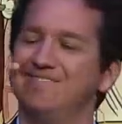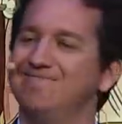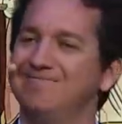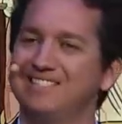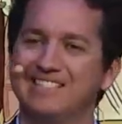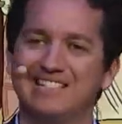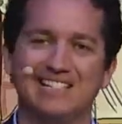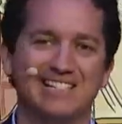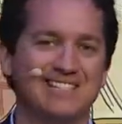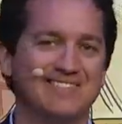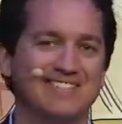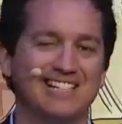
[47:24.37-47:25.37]

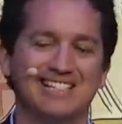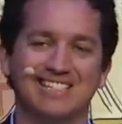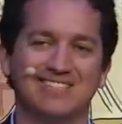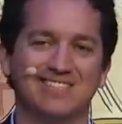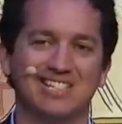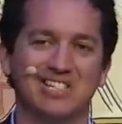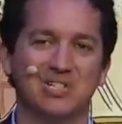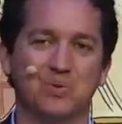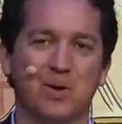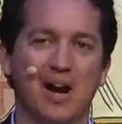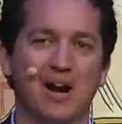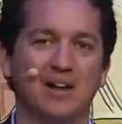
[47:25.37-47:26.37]
No, that doesn't really
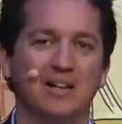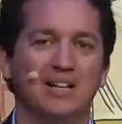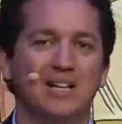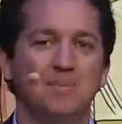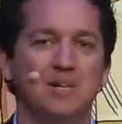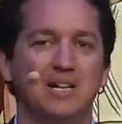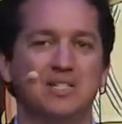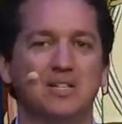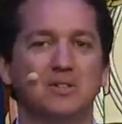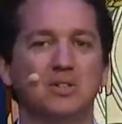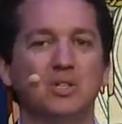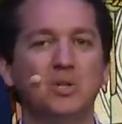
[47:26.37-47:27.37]
square because
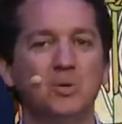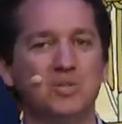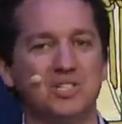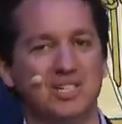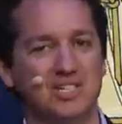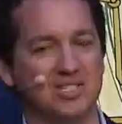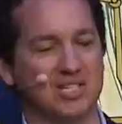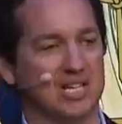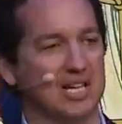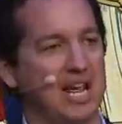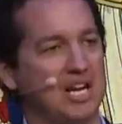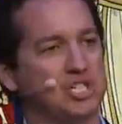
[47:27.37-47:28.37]
it loses the
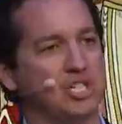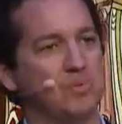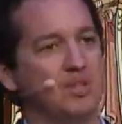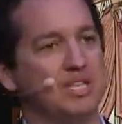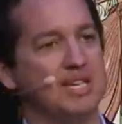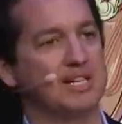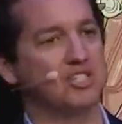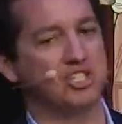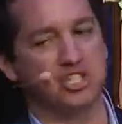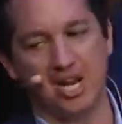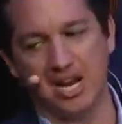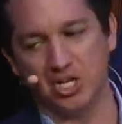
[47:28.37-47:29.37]
connection with the
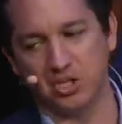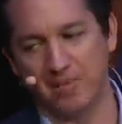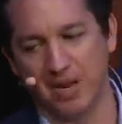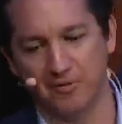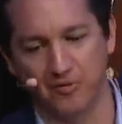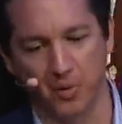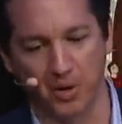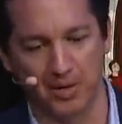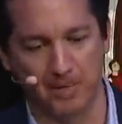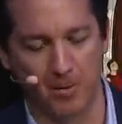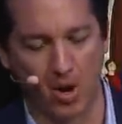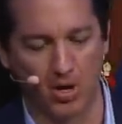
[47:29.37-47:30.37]
exchange metaphor
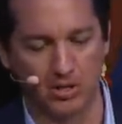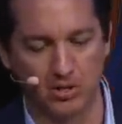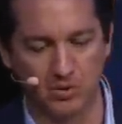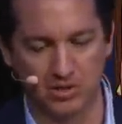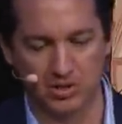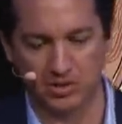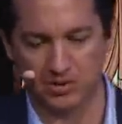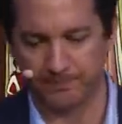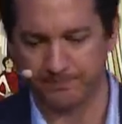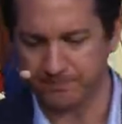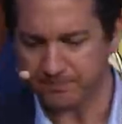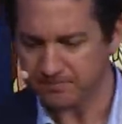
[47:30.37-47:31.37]
that Paul uses.
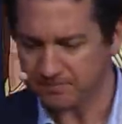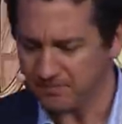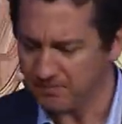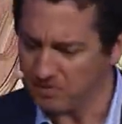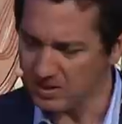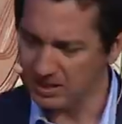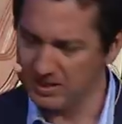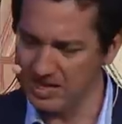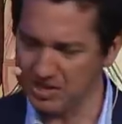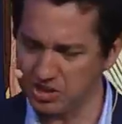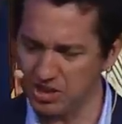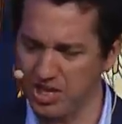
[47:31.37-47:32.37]
The
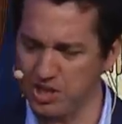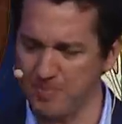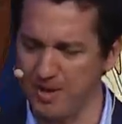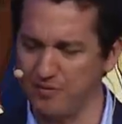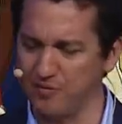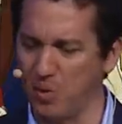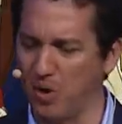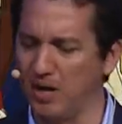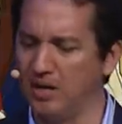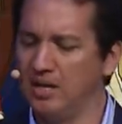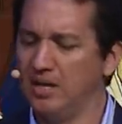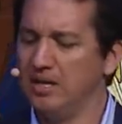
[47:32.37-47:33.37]
exchange
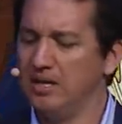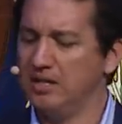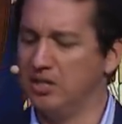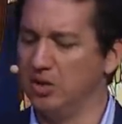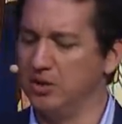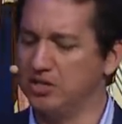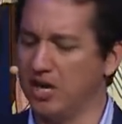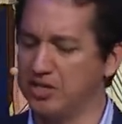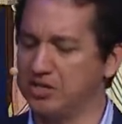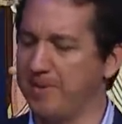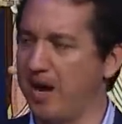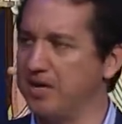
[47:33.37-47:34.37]
metaphor you know, he
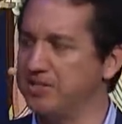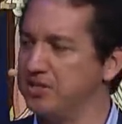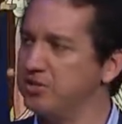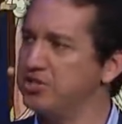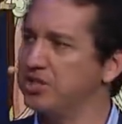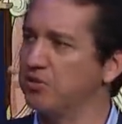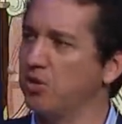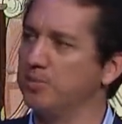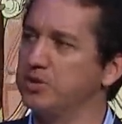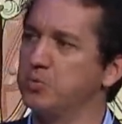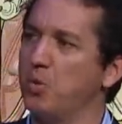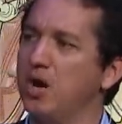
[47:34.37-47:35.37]
talks about it's interesting in
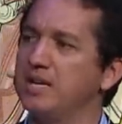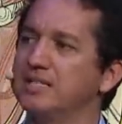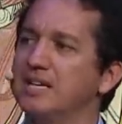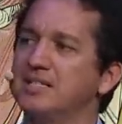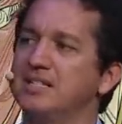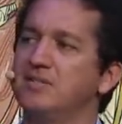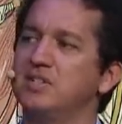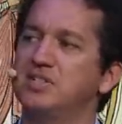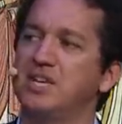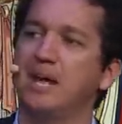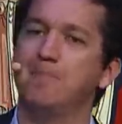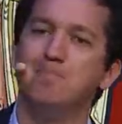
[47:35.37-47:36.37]
Romans 1, it doesn't even
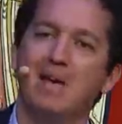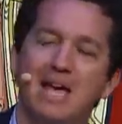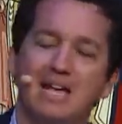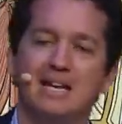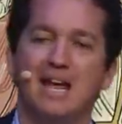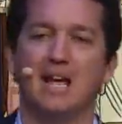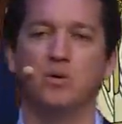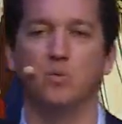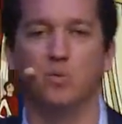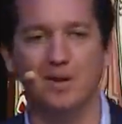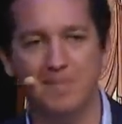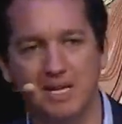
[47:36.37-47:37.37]
say men
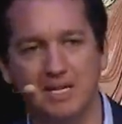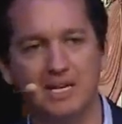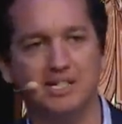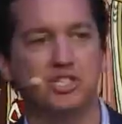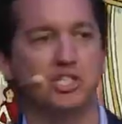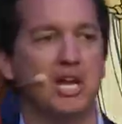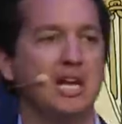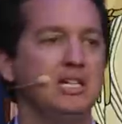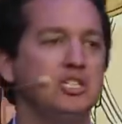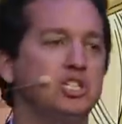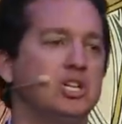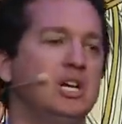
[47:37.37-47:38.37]
and women
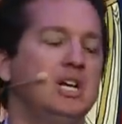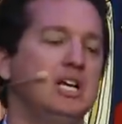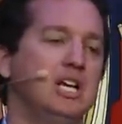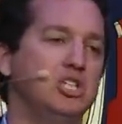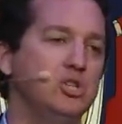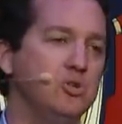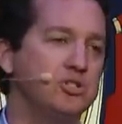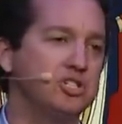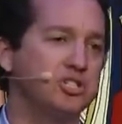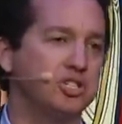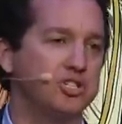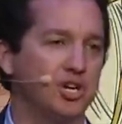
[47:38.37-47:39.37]
exchange. It
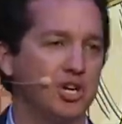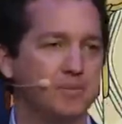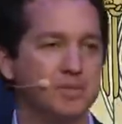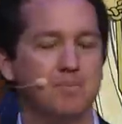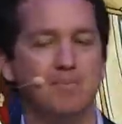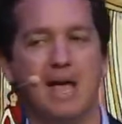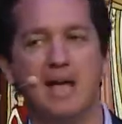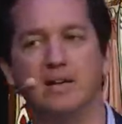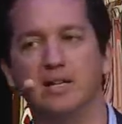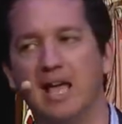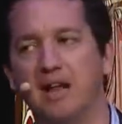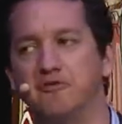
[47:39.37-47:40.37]
uses the terms
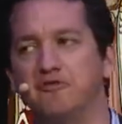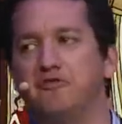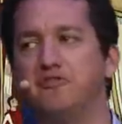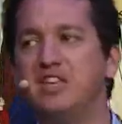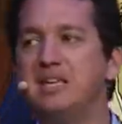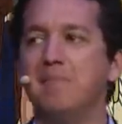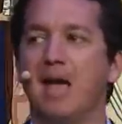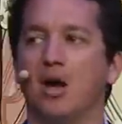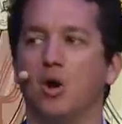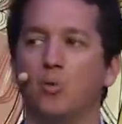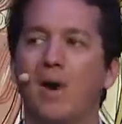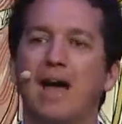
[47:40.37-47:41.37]
male and
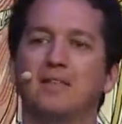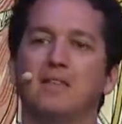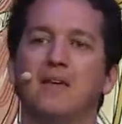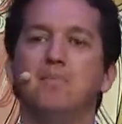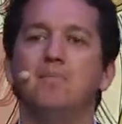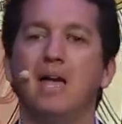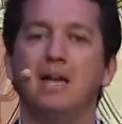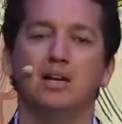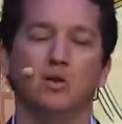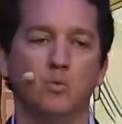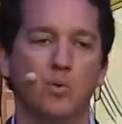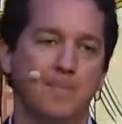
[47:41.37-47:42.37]
female rather than men
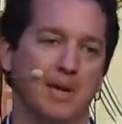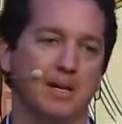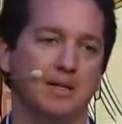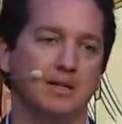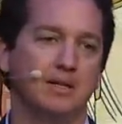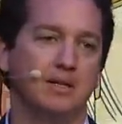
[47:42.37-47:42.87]
and women.